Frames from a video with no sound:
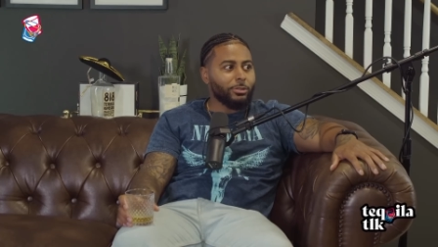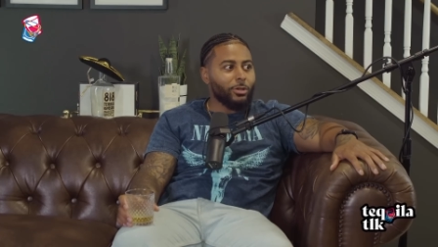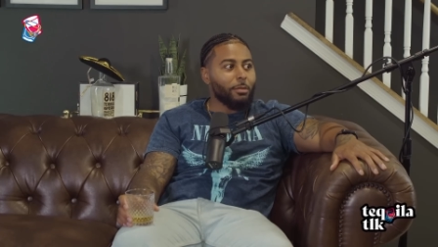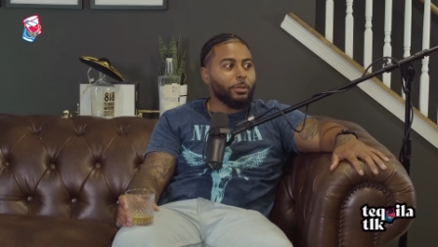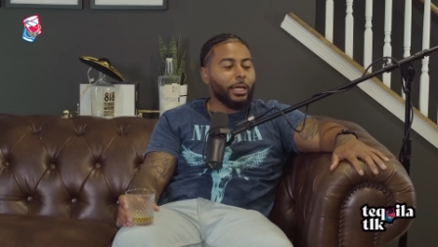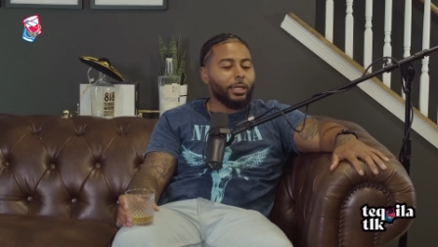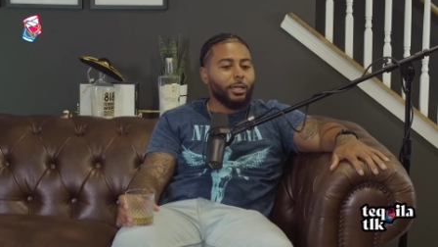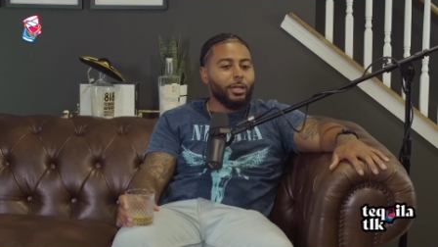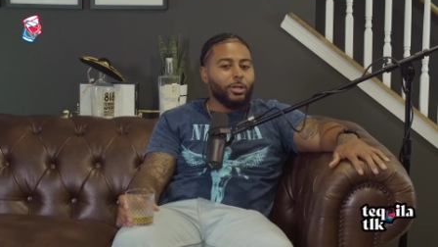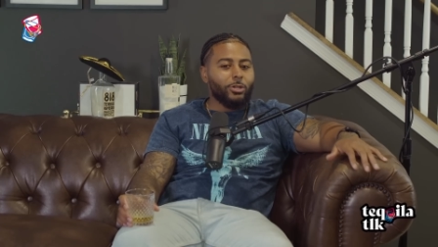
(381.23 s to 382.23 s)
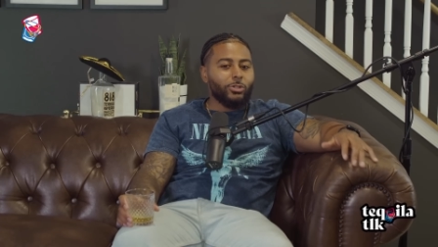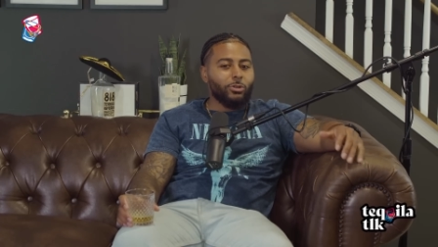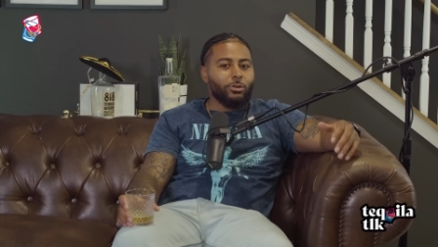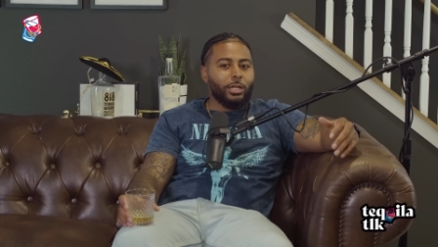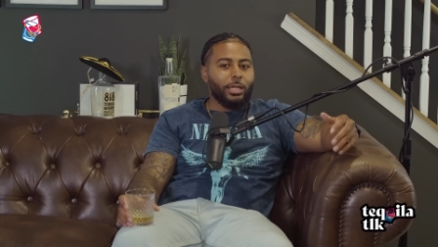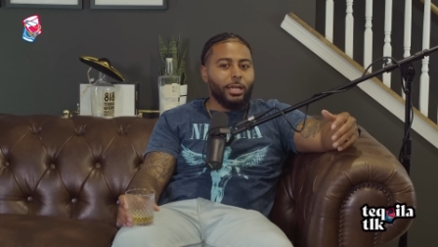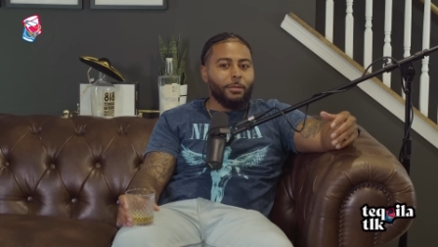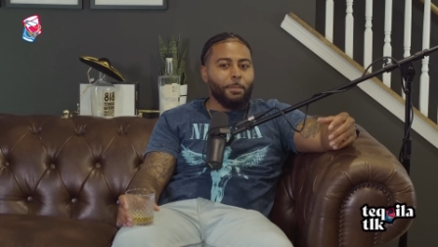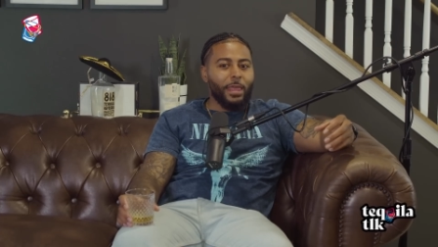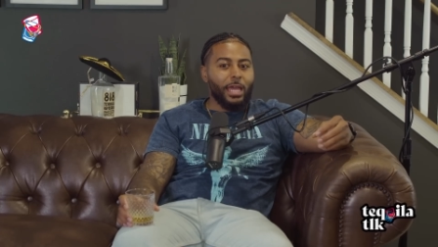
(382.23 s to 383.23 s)
So I'm like, so
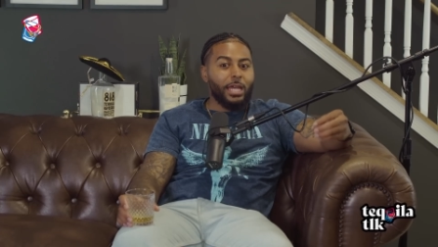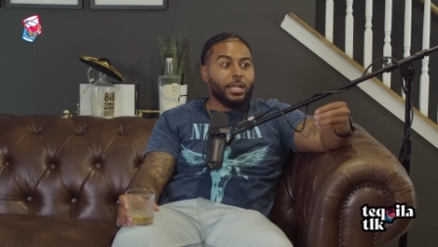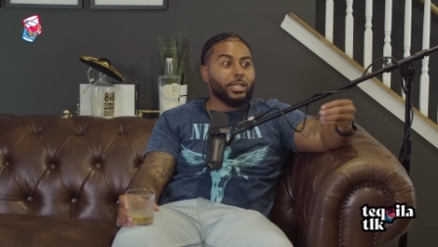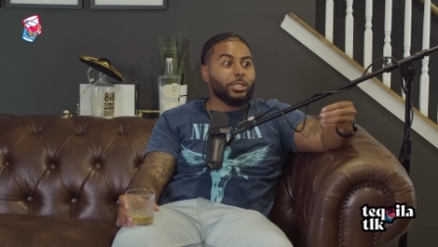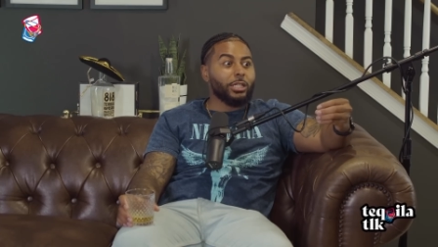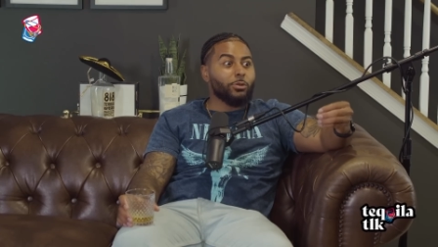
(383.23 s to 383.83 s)
initially